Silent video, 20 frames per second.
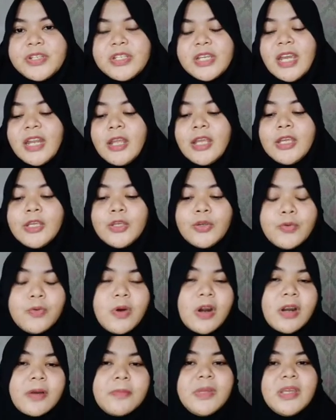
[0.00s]
and you
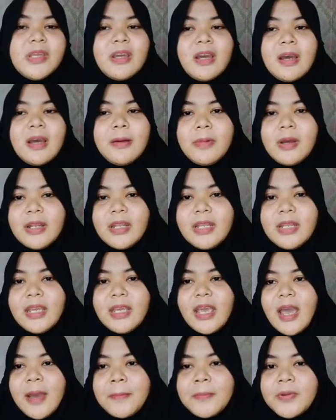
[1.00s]
are become the
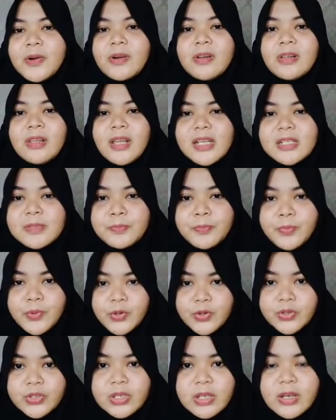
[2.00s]
upper class
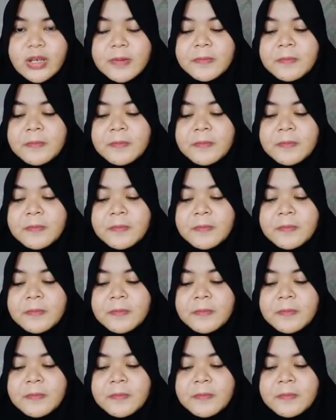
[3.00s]
person,